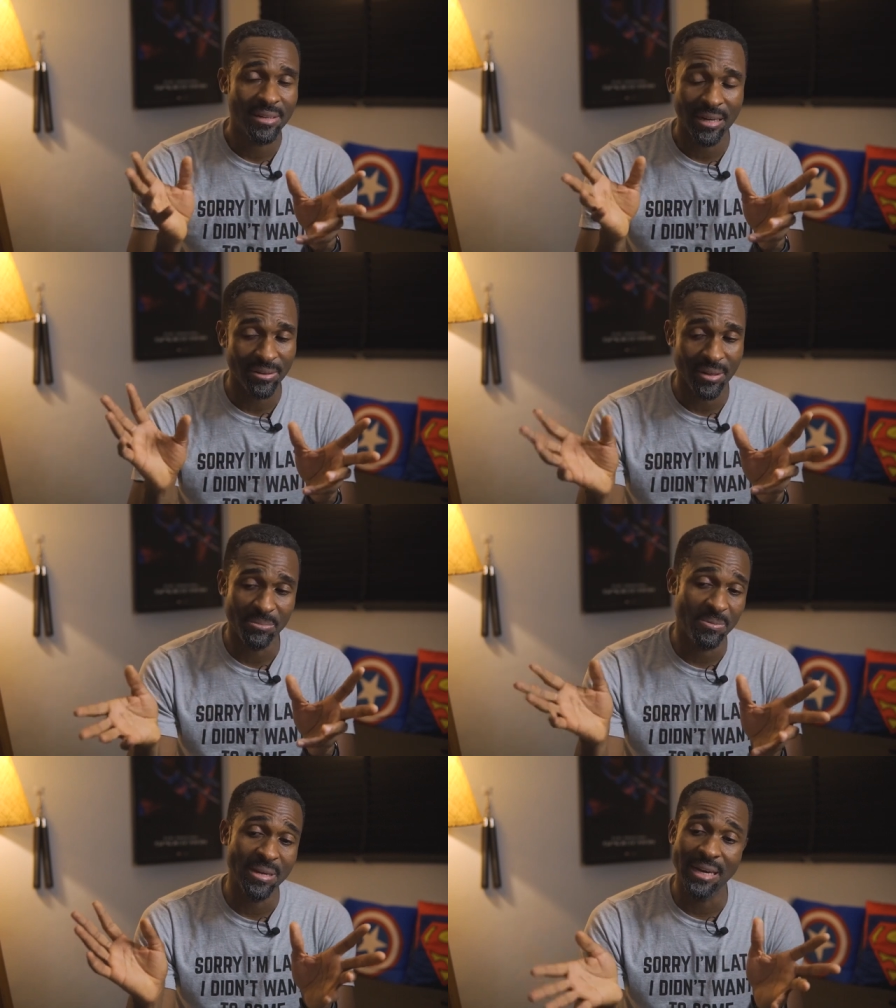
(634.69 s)
I,
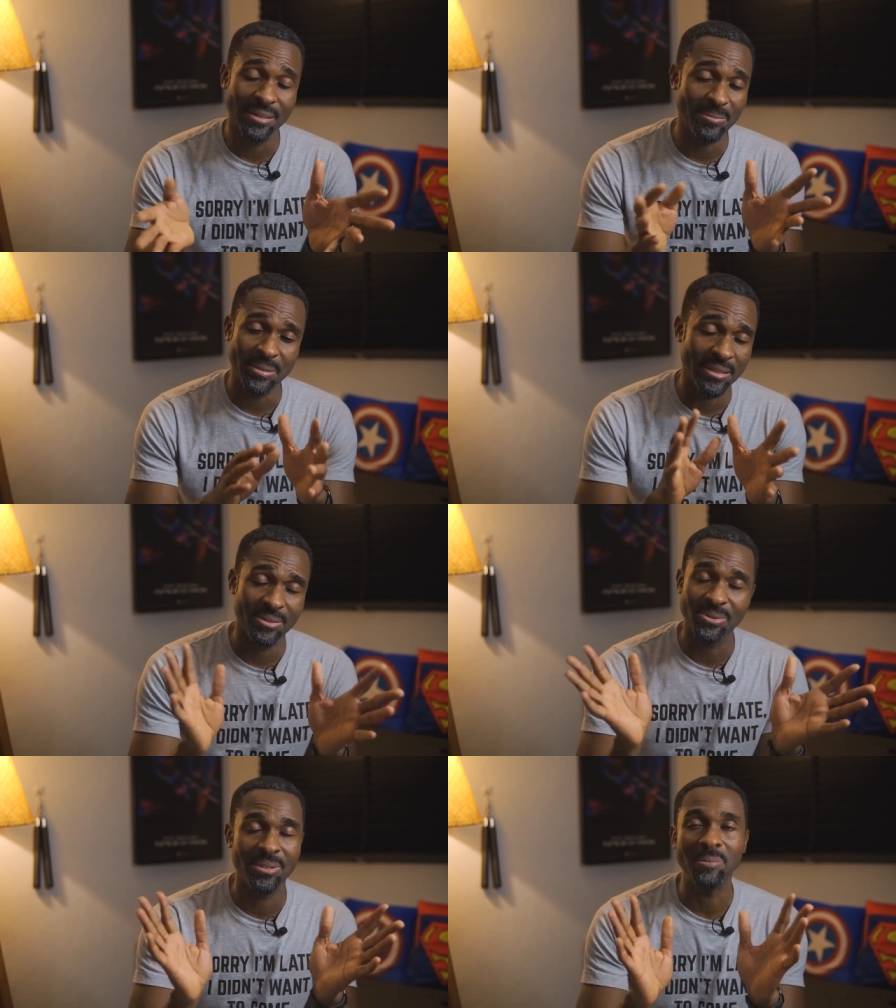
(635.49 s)
maybe I had an
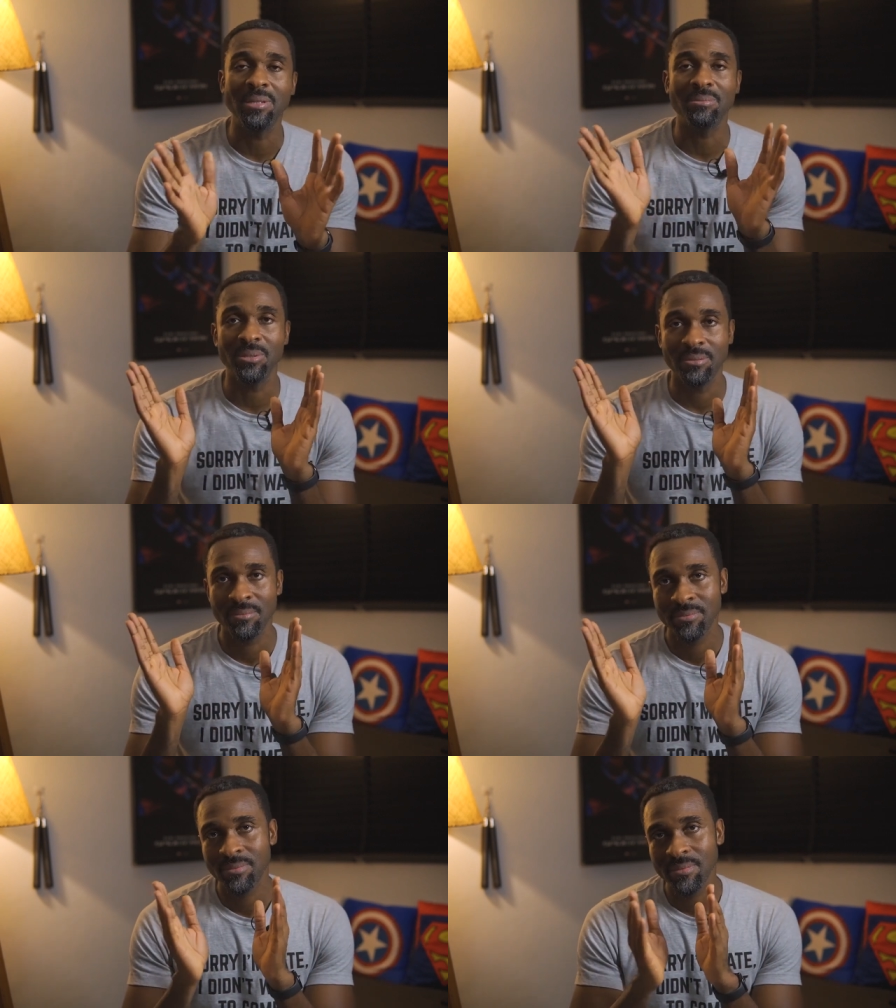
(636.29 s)
update or something, but
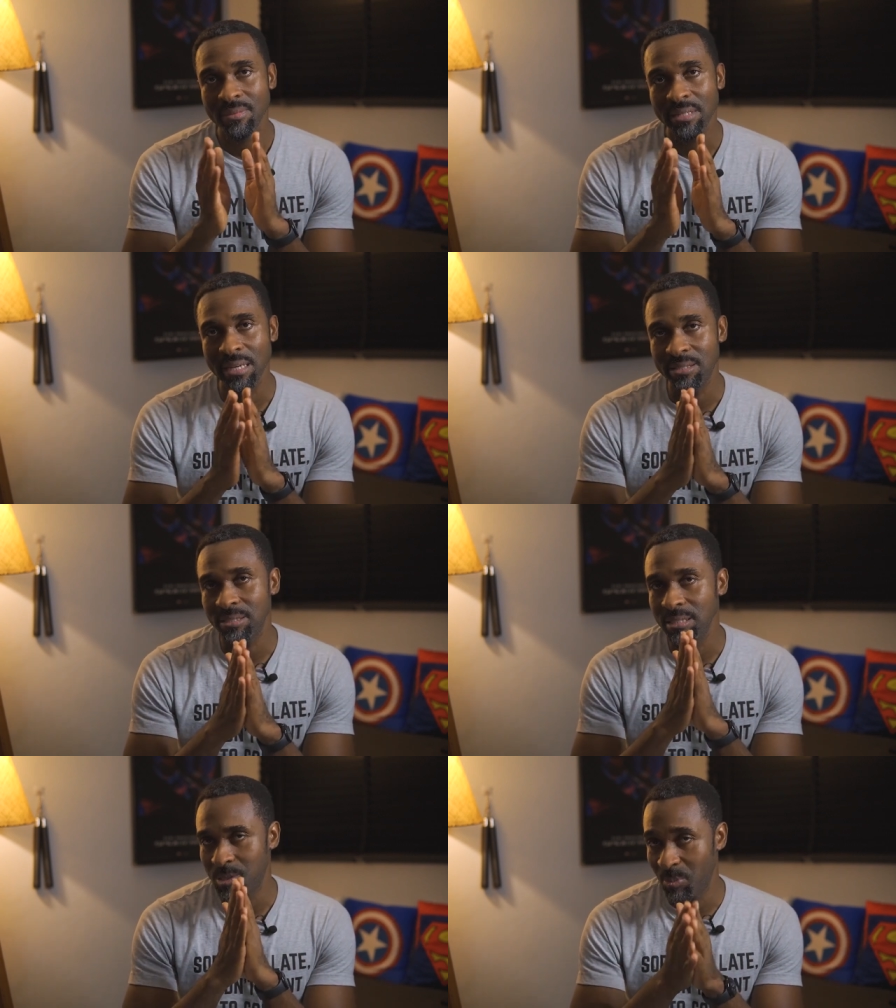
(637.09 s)

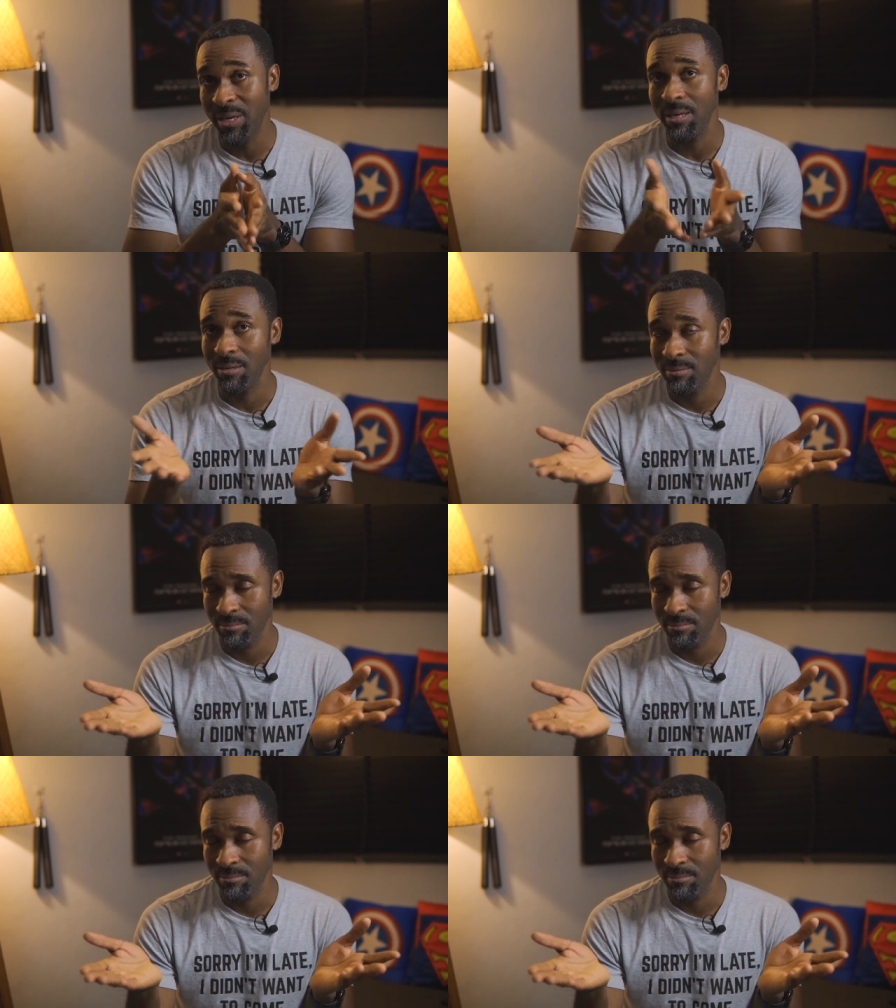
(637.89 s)
it's, it's picky.